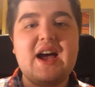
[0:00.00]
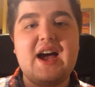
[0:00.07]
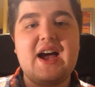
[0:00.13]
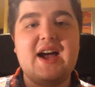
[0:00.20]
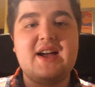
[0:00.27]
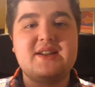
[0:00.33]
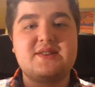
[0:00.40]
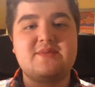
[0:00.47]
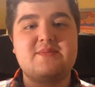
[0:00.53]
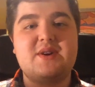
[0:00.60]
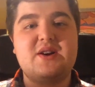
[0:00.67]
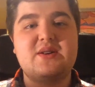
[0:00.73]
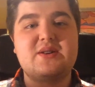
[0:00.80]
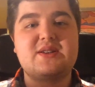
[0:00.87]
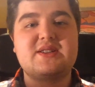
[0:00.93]
and a
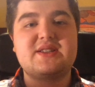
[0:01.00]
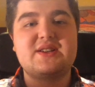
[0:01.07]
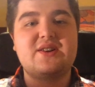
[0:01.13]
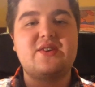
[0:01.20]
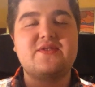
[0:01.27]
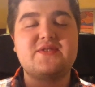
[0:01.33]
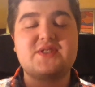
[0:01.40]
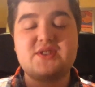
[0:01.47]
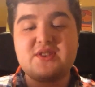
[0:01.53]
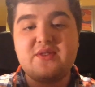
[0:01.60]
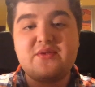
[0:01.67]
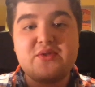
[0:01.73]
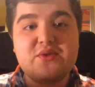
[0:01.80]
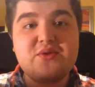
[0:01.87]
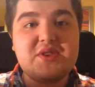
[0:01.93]
marketing officer.
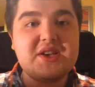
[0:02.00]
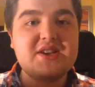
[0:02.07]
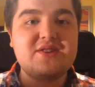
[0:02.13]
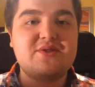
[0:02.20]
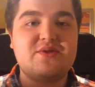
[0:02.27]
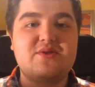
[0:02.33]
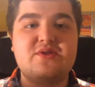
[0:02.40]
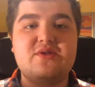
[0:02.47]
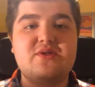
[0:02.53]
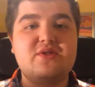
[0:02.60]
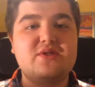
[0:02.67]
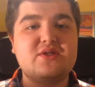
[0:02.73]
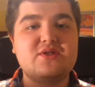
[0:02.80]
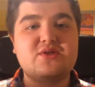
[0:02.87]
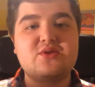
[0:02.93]
If you think you're
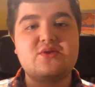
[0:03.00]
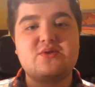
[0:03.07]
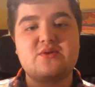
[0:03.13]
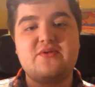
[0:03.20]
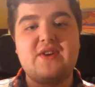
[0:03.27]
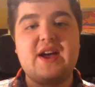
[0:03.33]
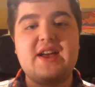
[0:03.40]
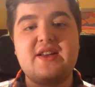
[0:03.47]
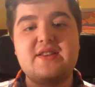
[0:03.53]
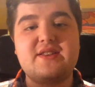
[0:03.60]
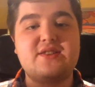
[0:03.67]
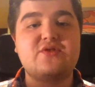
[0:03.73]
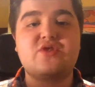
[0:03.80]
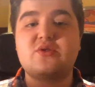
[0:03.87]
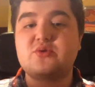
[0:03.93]
suitable for any of
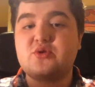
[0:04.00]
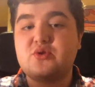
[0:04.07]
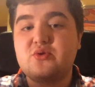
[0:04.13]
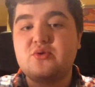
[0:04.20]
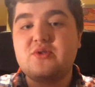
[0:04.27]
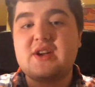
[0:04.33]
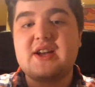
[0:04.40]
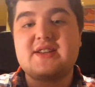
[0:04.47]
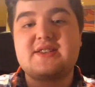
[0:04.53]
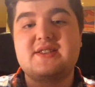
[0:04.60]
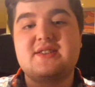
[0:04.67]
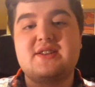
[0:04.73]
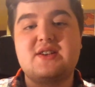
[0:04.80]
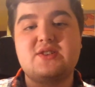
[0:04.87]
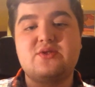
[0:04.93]
these roles, do get in
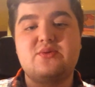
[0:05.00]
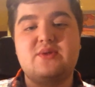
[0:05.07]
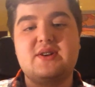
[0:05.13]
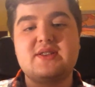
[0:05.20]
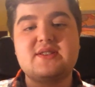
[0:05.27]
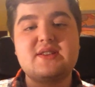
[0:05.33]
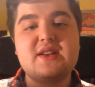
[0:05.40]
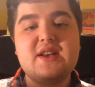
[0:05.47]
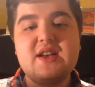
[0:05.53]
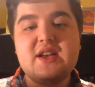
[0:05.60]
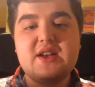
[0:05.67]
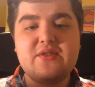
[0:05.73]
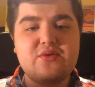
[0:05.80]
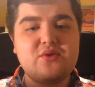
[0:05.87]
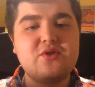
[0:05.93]
touch with us.
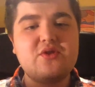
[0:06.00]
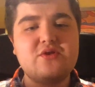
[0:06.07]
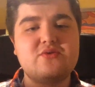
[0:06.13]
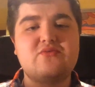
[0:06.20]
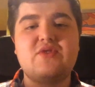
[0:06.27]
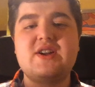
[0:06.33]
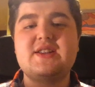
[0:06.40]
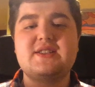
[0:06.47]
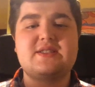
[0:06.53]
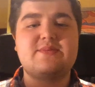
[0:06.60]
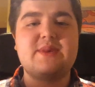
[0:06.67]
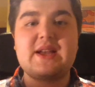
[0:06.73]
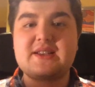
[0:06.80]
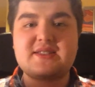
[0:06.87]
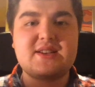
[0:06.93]
If you're not ready to
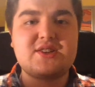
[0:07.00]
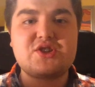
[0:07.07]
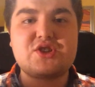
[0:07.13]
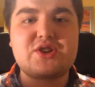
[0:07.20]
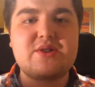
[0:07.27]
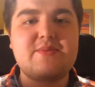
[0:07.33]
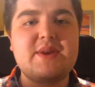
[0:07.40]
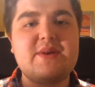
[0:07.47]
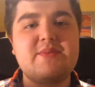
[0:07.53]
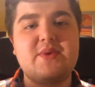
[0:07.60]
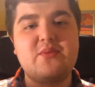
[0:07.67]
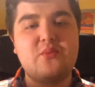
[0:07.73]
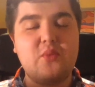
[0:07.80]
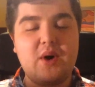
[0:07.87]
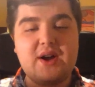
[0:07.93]
make such a
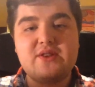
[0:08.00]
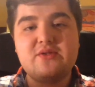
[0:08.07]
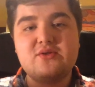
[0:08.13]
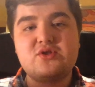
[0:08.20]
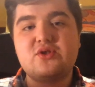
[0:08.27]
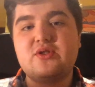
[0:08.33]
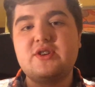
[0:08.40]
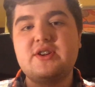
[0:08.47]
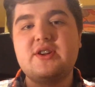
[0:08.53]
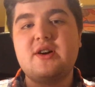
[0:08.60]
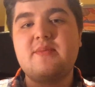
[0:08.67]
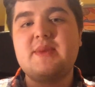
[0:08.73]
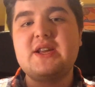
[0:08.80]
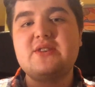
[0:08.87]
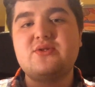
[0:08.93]
commitment, why not join our
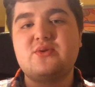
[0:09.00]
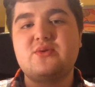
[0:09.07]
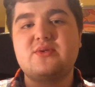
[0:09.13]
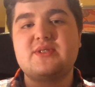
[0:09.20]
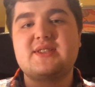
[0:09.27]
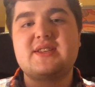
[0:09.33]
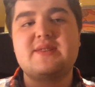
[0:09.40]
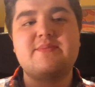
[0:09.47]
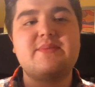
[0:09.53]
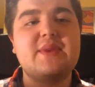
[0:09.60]
mentor scheme?